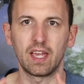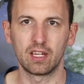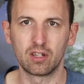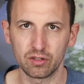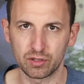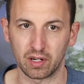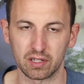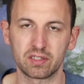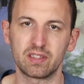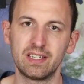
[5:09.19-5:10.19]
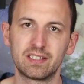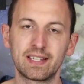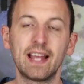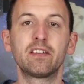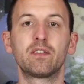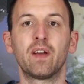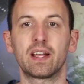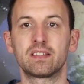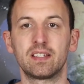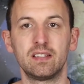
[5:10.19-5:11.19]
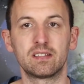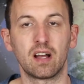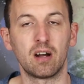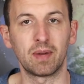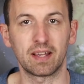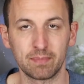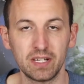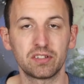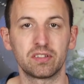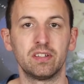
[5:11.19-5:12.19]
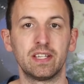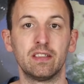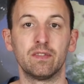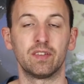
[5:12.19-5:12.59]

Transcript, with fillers: In contrast, the standard vaccines that are administered in the